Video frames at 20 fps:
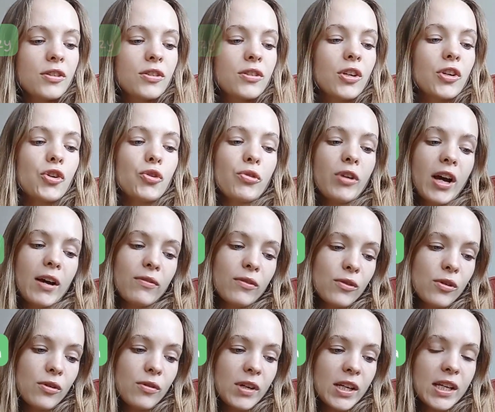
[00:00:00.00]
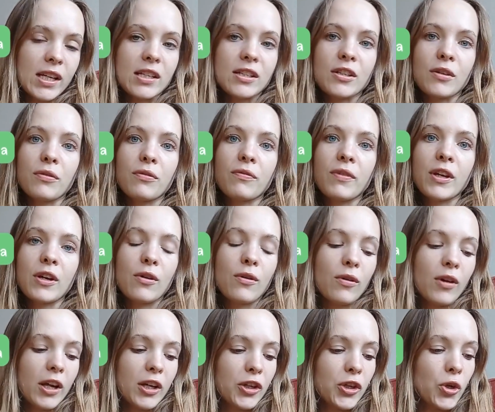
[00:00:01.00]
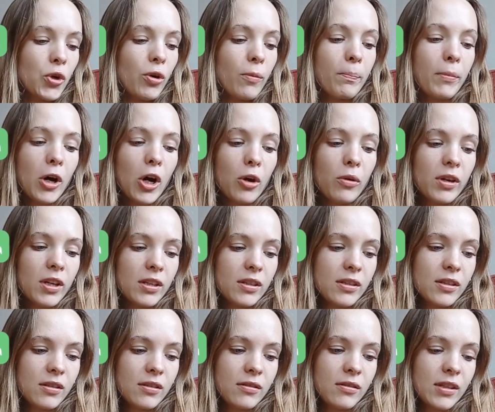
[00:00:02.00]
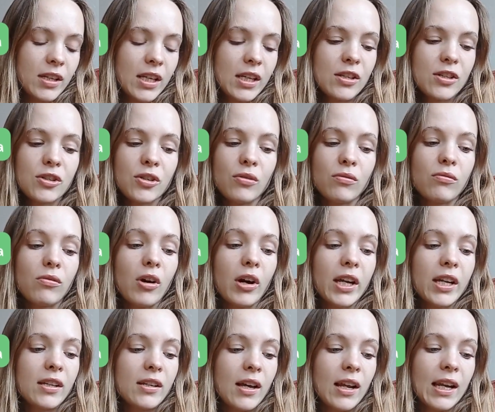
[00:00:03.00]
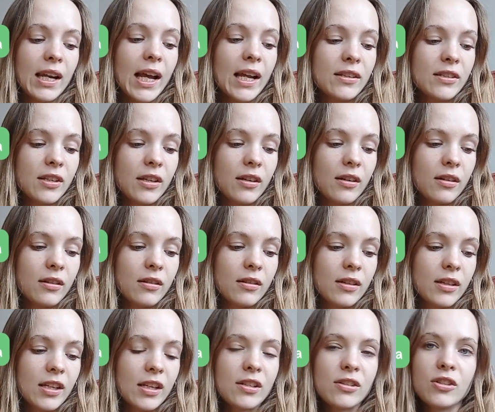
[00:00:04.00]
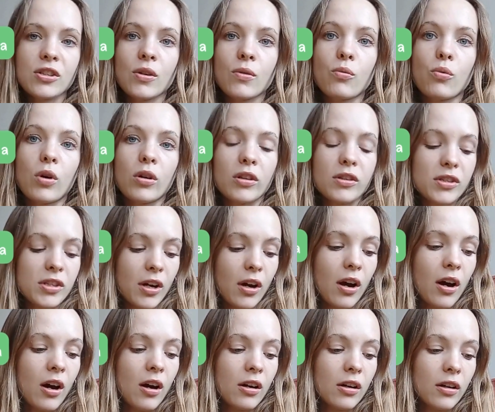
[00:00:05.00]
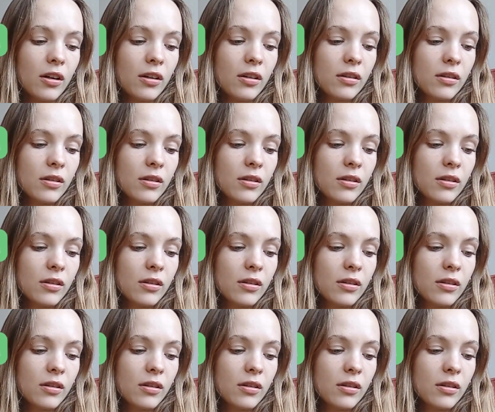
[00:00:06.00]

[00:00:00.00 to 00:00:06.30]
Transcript: To travel is to feel like you're a poet. It's to write a letter. It's to want to hug.